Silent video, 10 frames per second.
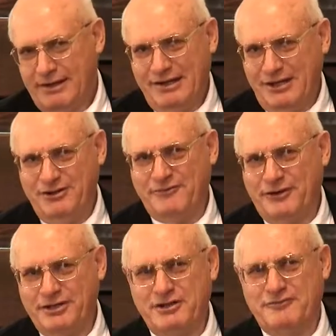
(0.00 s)
and you
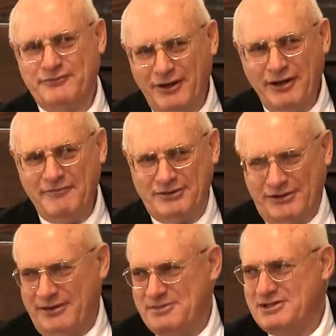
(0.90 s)
find it five
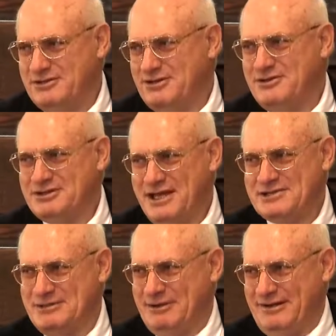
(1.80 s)
times in the New
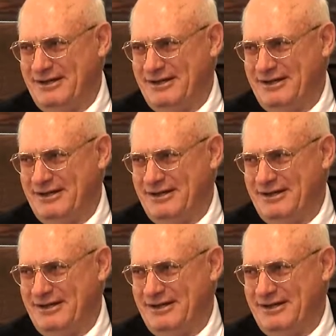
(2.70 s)
Testament.